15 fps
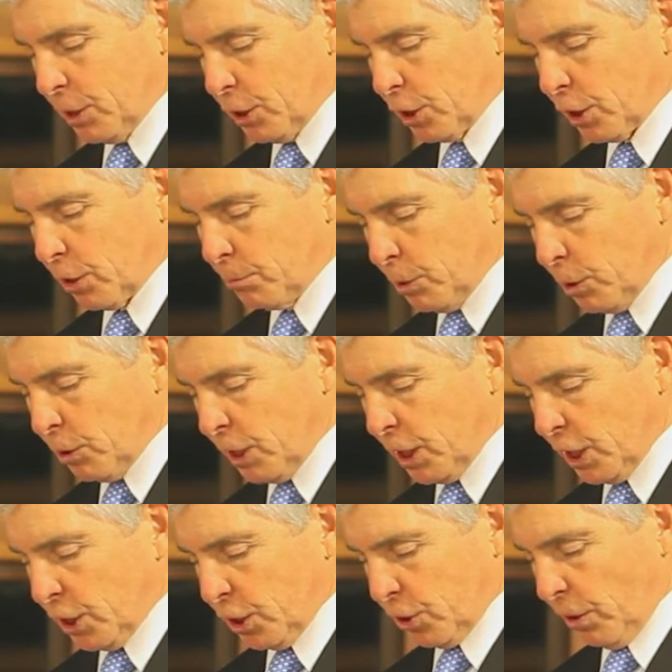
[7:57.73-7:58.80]
to
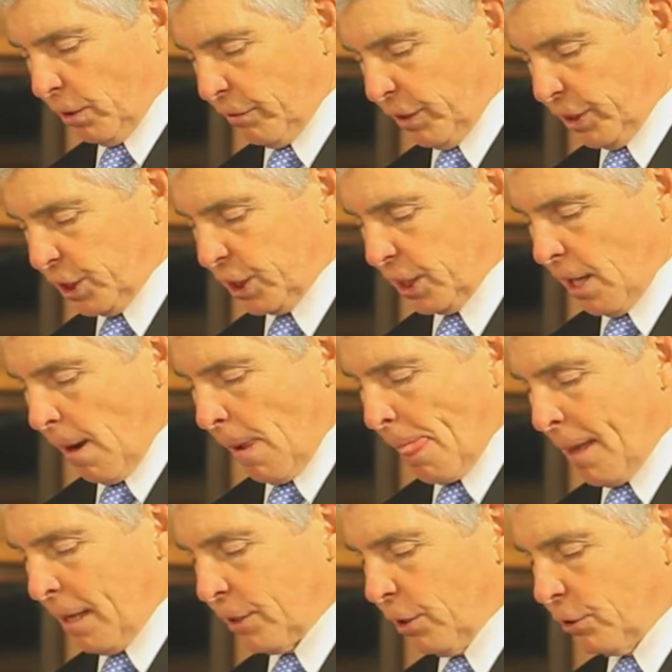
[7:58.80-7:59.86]
community service.
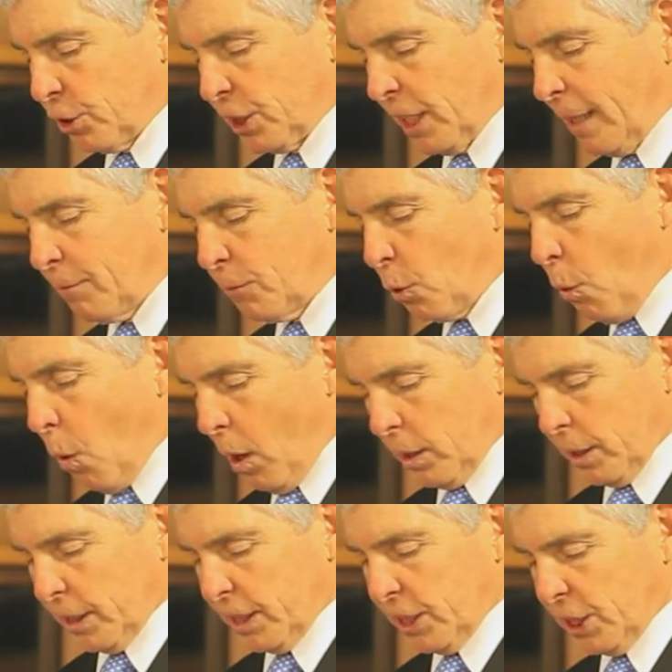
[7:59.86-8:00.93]
Those same
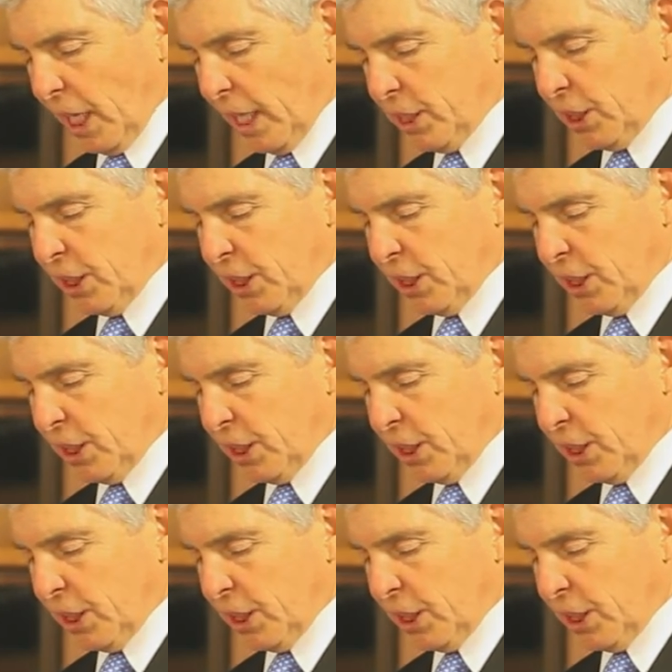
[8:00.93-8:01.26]
qualities I